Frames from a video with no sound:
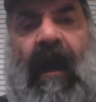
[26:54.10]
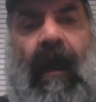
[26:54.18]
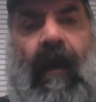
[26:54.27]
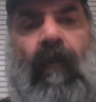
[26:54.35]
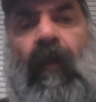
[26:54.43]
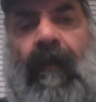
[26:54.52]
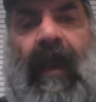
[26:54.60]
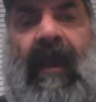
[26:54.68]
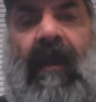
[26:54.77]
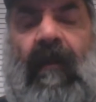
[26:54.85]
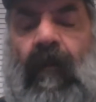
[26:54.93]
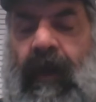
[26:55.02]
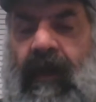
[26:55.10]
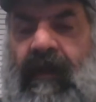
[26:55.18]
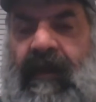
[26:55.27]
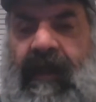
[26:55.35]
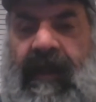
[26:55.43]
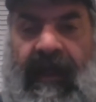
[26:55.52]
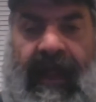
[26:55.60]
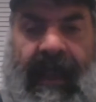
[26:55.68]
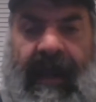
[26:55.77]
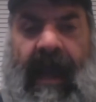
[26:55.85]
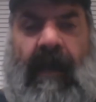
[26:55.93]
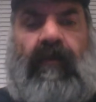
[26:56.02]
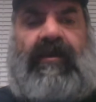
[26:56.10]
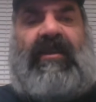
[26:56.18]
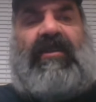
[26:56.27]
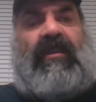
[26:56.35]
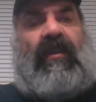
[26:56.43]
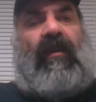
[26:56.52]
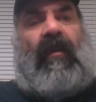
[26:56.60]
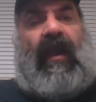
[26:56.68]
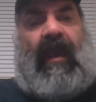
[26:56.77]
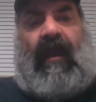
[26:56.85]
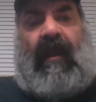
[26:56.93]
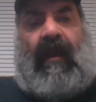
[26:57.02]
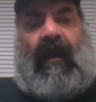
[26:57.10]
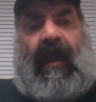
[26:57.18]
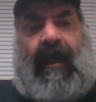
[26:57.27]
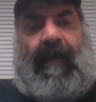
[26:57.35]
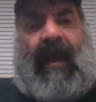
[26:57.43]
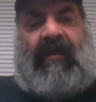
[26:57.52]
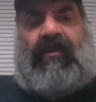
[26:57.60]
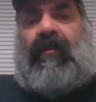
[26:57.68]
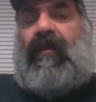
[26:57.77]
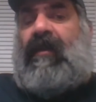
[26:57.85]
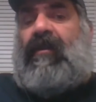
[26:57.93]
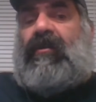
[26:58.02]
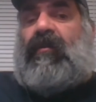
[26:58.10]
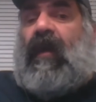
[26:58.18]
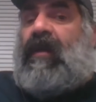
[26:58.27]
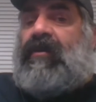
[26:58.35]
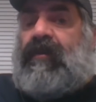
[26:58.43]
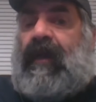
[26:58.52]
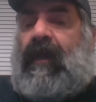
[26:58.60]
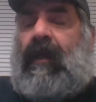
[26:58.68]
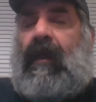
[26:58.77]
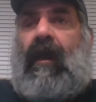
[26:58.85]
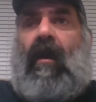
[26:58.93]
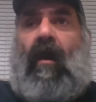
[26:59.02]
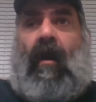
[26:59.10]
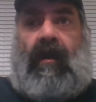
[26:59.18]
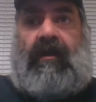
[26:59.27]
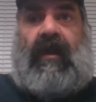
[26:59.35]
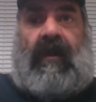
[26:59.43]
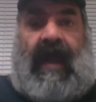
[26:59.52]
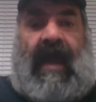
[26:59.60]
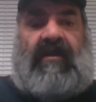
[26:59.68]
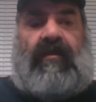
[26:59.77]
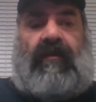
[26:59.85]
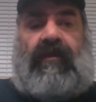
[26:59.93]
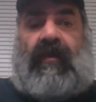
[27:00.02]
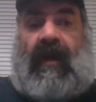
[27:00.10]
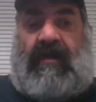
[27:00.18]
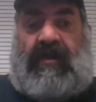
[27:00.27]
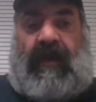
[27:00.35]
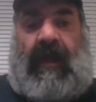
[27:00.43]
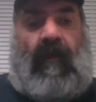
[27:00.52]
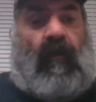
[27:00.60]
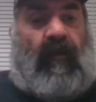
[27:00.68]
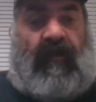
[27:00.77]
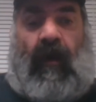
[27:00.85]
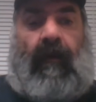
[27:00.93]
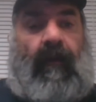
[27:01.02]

Uh, we made we did land acquisition. He he made sure that the treasury, our tr- national treasury, was